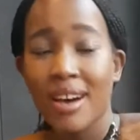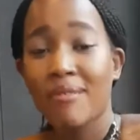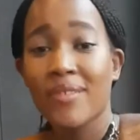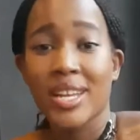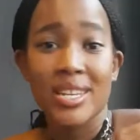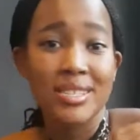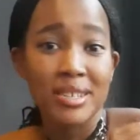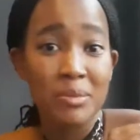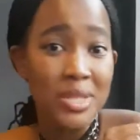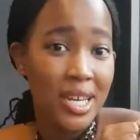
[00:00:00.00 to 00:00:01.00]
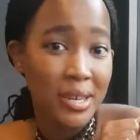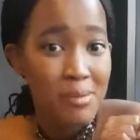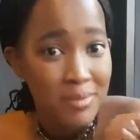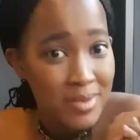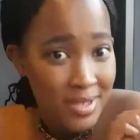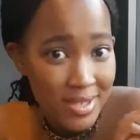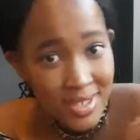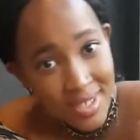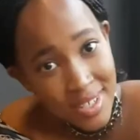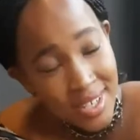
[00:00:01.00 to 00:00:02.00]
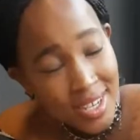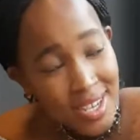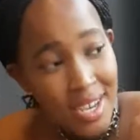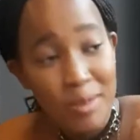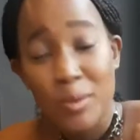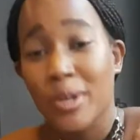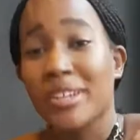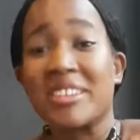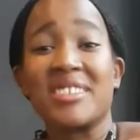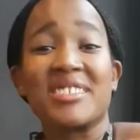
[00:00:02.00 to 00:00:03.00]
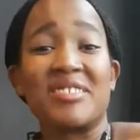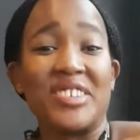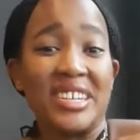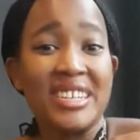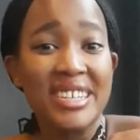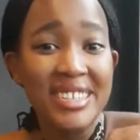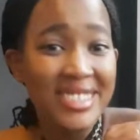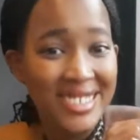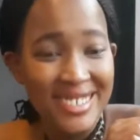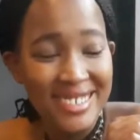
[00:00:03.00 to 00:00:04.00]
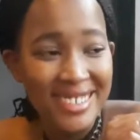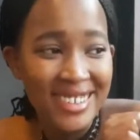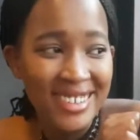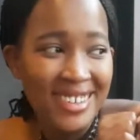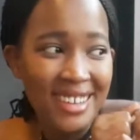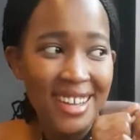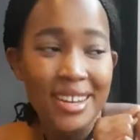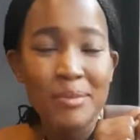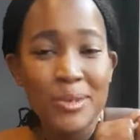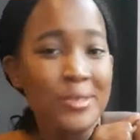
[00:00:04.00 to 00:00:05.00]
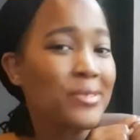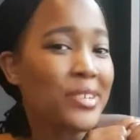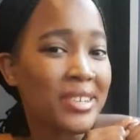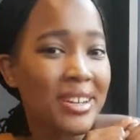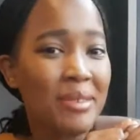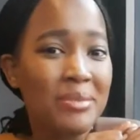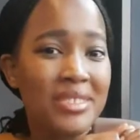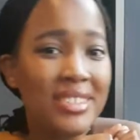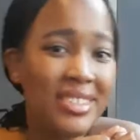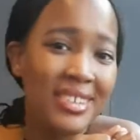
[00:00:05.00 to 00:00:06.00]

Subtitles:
I'm funny sometimes. I'm quirky as fuck. And I'm also very clumsy.